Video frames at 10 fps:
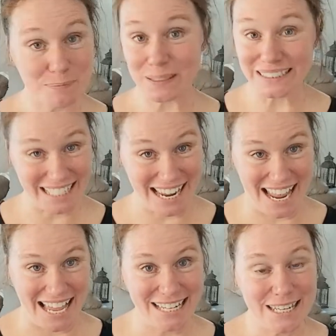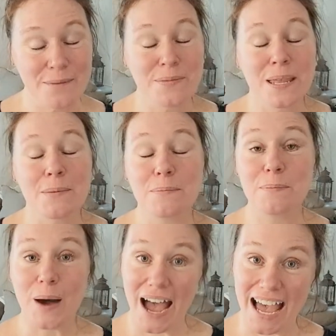planned,
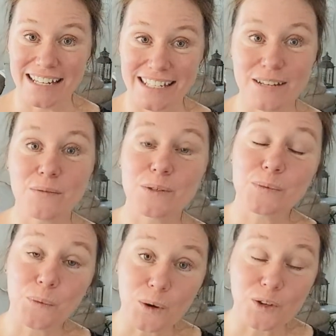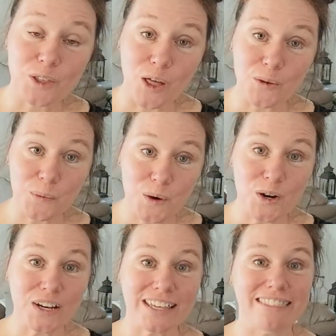but it was worth all the
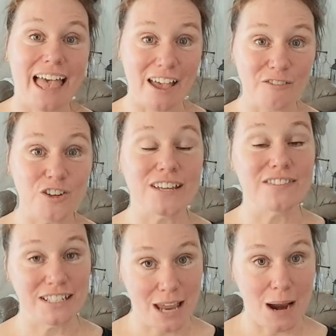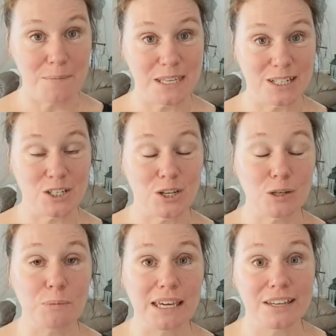work and the effort and the time that it
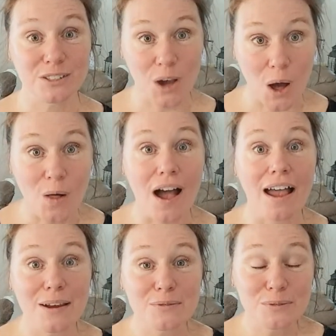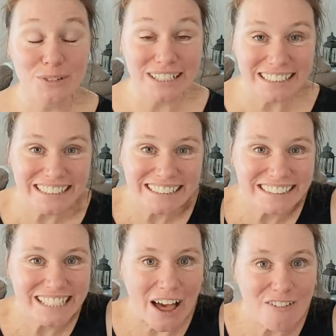took, because y'all, I really
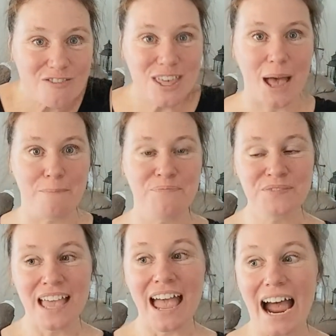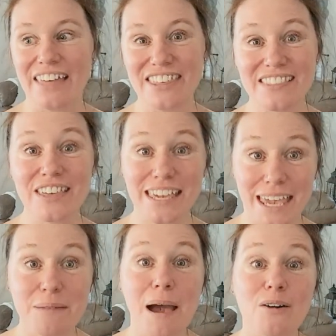love them. I think they
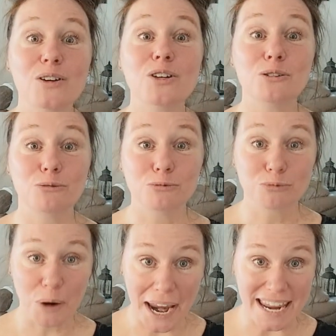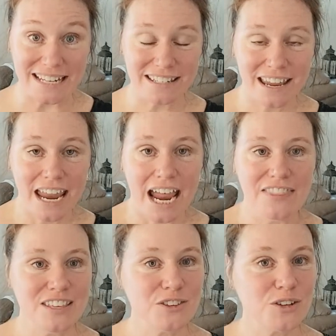came out great. I
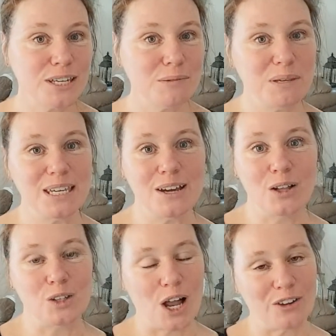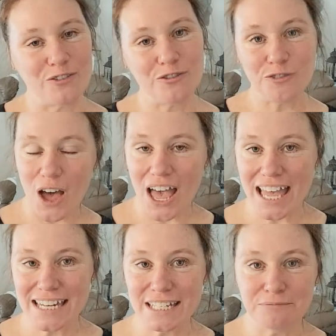think they're gonna be a lot of
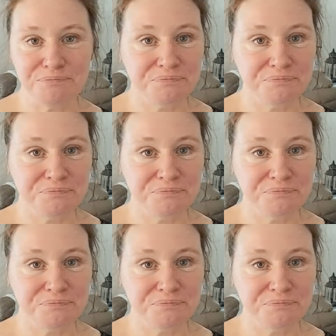fun.